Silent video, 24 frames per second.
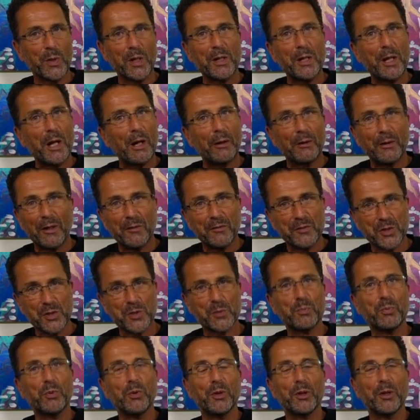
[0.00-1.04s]
Right now, I've
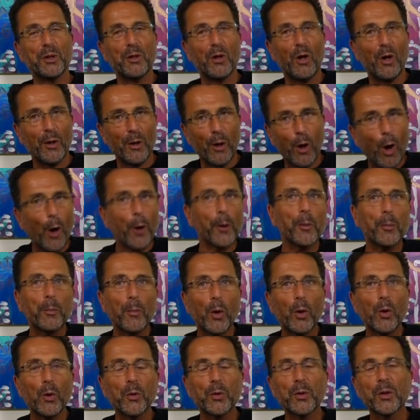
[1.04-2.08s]
just put it on auto
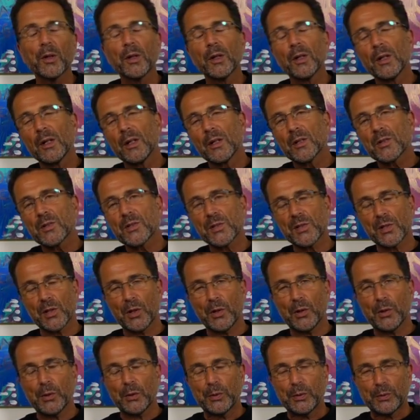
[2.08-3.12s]
mode,
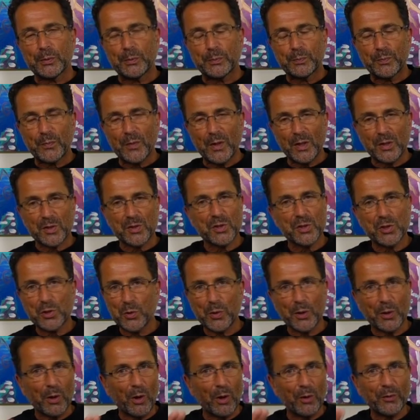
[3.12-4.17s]
so it's
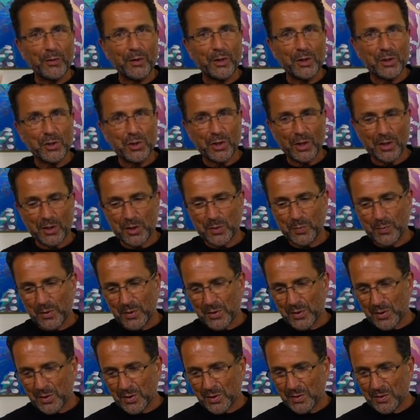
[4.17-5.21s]
doing all the
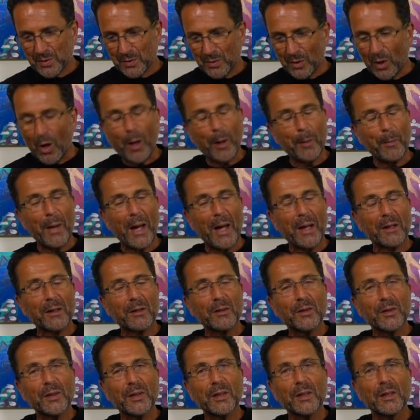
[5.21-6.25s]
adjustments
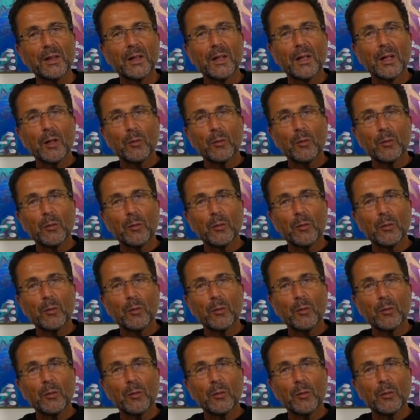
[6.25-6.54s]
automatically.